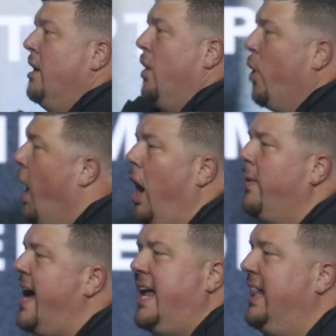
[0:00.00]
We're
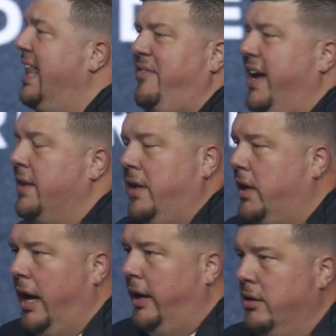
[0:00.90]
already living in the
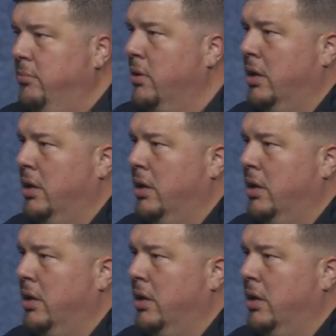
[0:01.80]
kingdom.